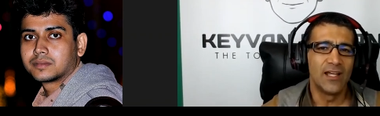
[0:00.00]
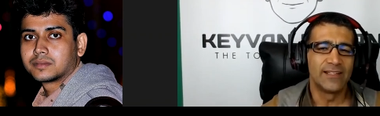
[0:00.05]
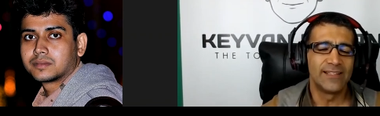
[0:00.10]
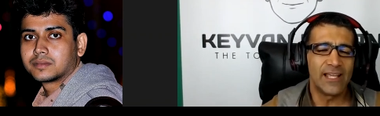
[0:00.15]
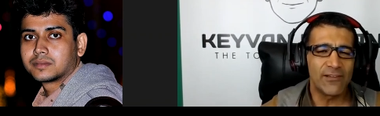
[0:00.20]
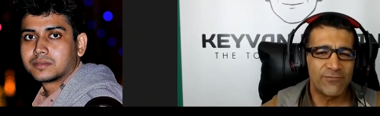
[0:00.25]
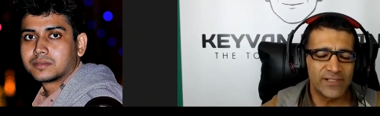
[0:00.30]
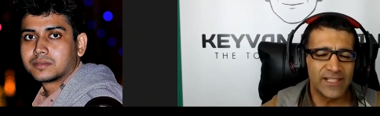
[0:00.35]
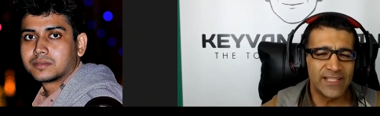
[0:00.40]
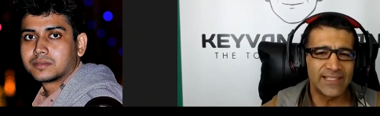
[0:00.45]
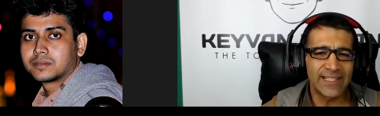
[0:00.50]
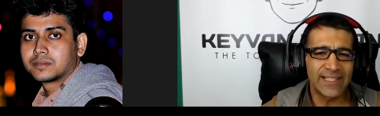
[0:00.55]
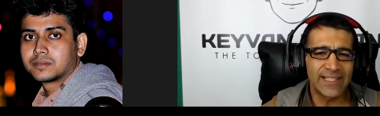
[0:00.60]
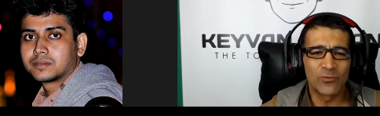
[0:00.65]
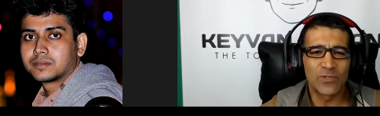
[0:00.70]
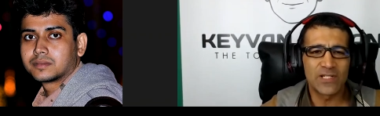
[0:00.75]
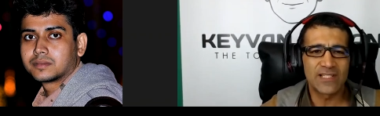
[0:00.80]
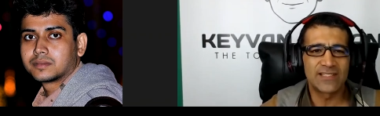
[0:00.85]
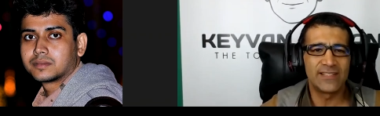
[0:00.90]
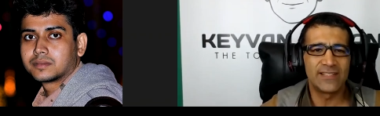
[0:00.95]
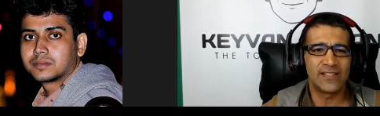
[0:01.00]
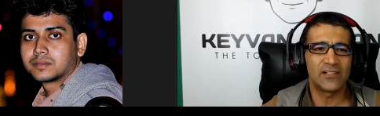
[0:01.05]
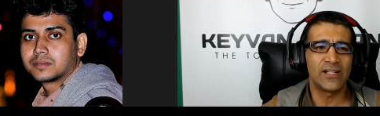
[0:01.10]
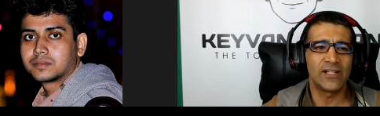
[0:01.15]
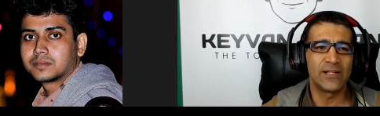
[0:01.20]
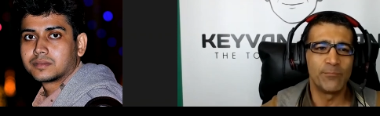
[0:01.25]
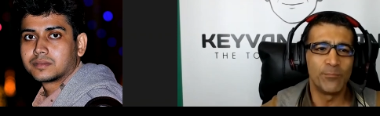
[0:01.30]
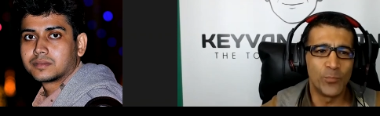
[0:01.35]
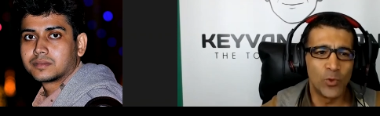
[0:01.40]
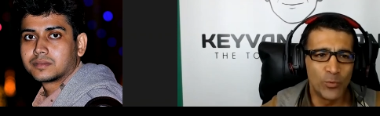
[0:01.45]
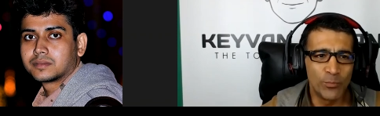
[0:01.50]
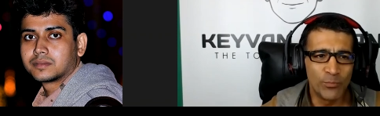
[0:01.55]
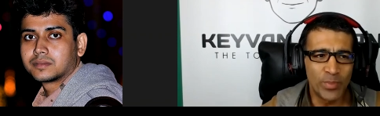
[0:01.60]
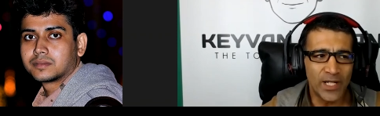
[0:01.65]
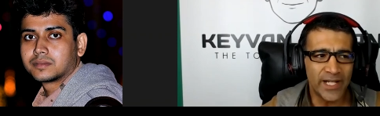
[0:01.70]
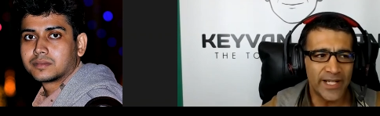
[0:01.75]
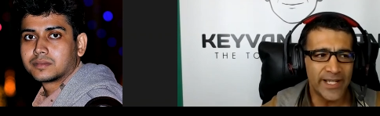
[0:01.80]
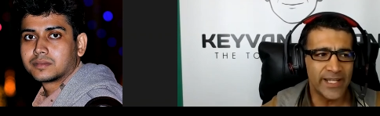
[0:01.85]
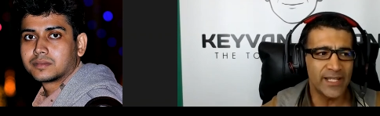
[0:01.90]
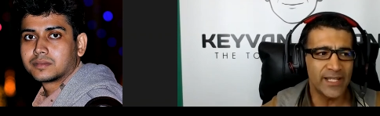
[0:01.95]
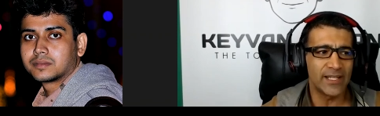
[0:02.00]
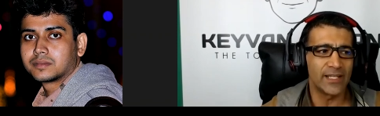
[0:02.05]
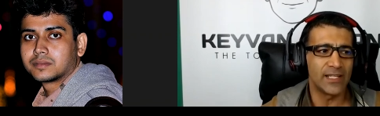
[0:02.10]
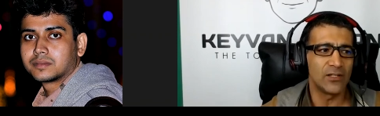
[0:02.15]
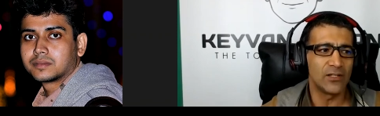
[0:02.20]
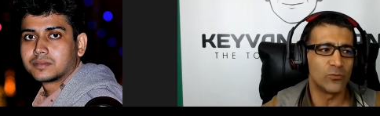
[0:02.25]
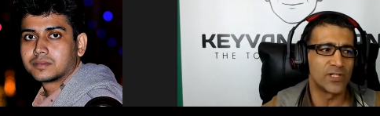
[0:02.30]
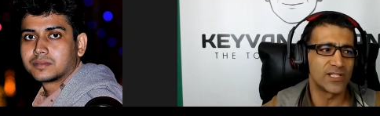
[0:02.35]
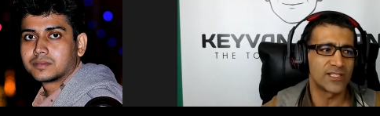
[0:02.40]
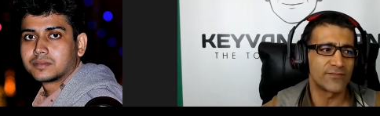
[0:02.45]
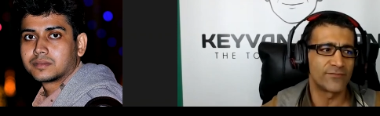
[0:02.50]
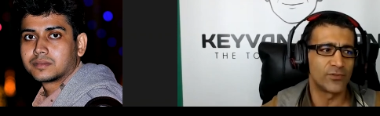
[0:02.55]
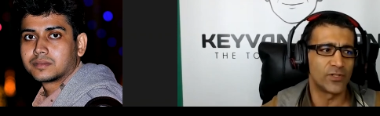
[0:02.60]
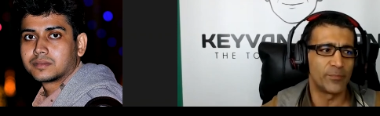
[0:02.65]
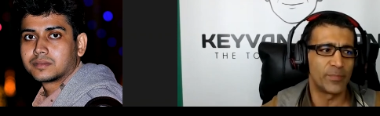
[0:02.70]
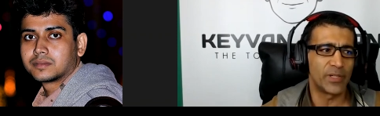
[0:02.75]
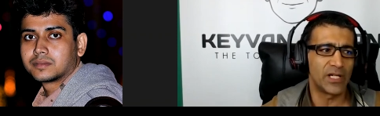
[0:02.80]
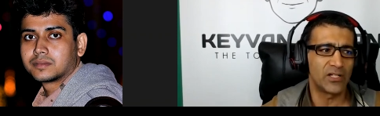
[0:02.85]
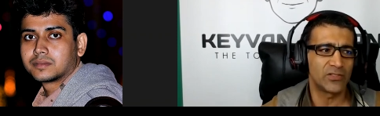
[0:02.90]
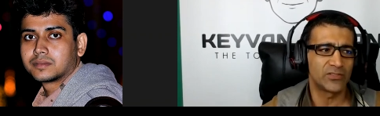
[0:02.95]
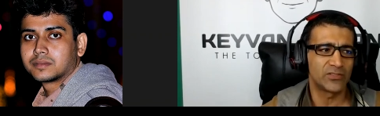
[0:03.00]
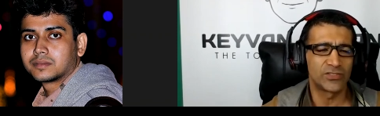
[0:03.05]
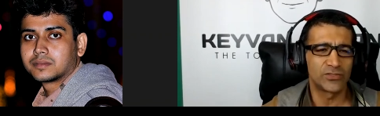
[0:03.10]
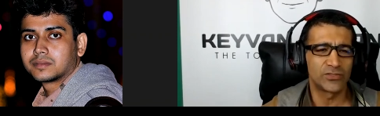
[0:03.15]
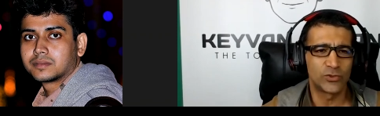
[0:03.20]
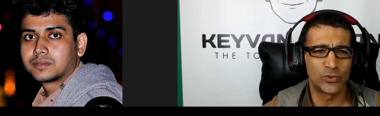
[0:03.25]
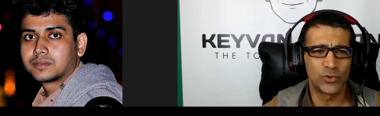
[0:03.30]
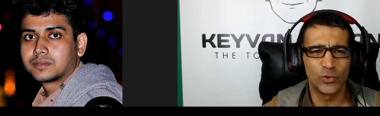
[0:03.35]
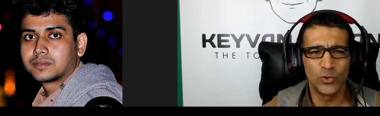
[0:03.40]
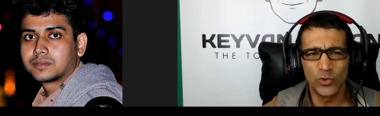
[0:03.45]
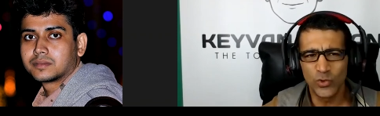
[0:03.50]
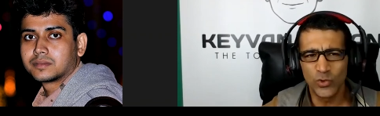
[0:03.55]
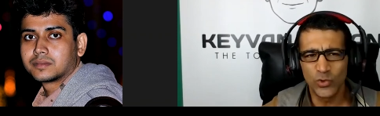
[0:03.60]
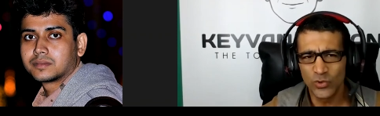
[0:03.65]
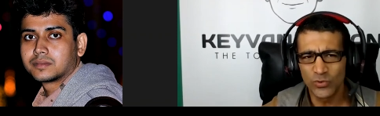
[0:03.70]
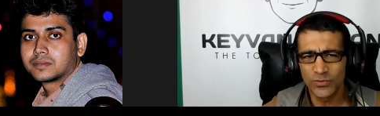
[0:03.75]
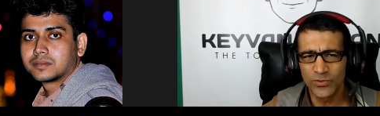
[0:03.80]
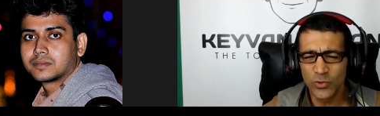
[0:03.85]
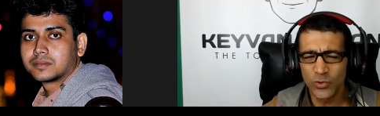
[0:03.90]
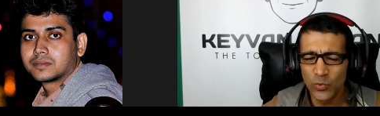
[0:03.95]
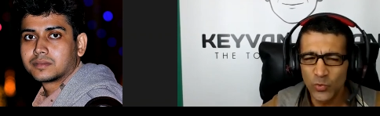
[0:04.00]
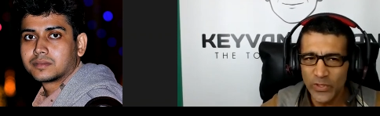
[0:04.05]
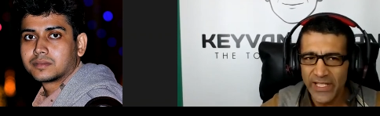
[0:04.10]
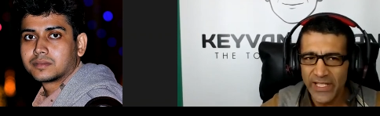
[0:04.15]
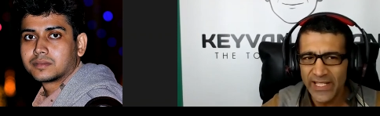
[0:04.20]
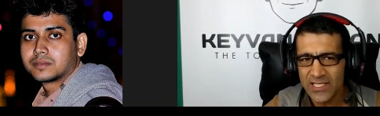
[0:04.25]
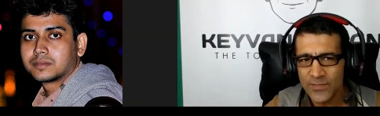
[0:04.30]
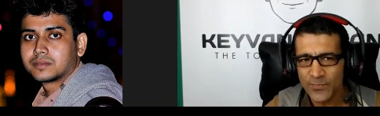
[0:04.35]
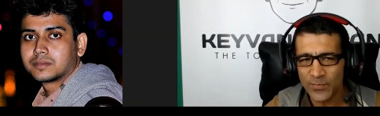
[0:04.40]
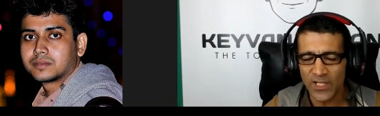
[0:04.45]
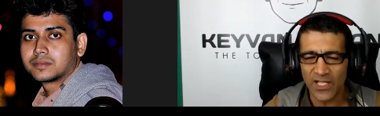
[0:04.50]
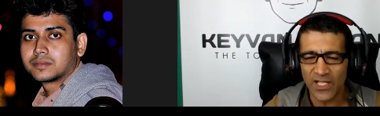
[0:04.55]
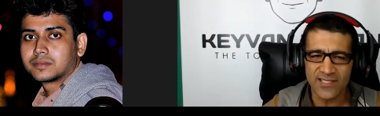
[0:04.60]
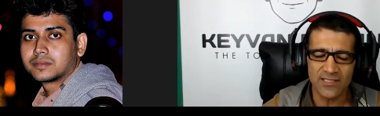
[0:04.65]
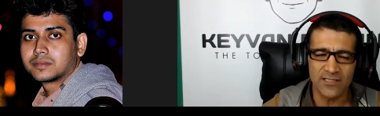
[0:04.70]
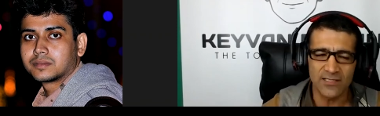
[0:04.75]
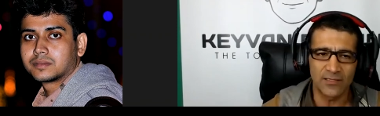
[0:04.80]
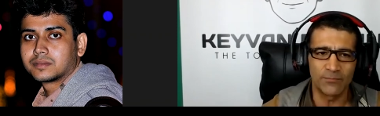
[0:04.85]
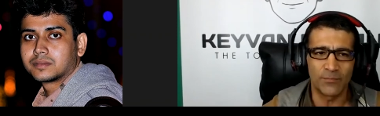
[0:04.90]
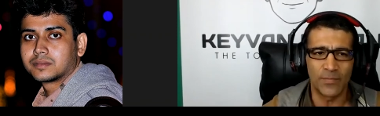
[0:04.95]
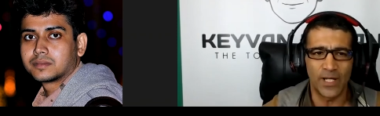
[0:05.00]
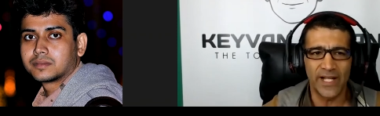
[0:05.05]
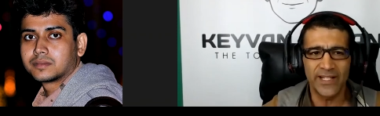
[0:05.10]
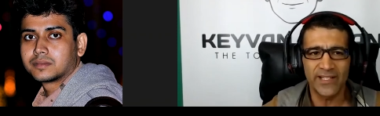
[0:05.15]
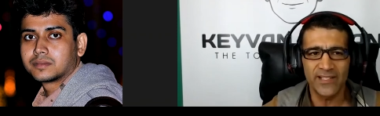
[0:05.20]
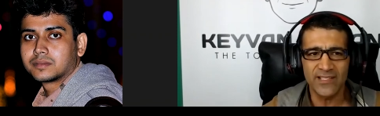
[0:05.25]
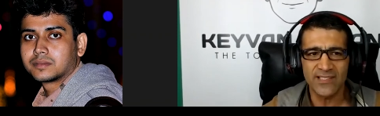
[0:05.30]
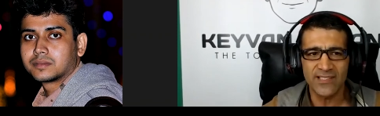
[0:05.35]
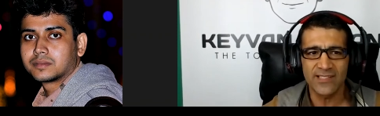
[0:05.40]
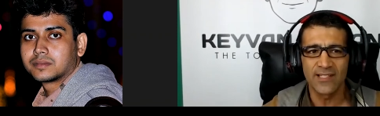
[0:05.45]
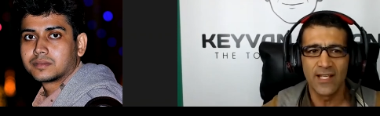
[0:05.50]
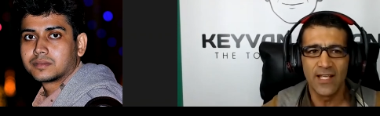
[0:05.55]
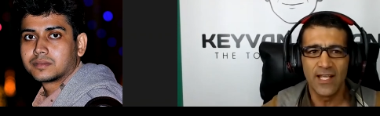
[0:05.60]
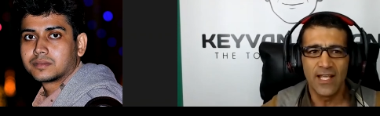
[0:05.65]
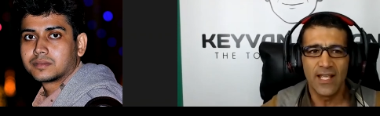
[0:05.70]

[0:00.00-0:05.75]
Speaker 1: definitely I was there in Mumbai. It was for about two, two weeks plus and minus.